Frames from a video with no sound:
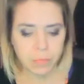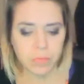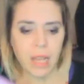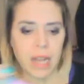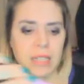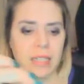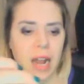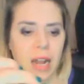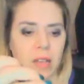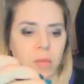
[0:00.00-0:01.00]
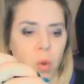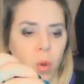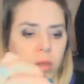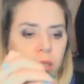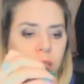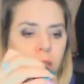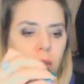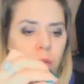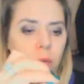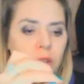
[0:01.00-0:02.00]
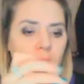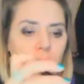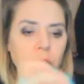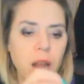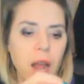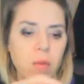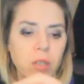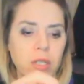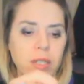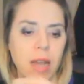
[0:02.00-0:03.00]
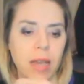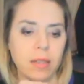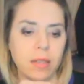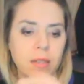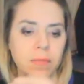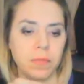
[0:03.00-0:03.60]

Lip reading: And it's not as bold when you put it on, which is nice.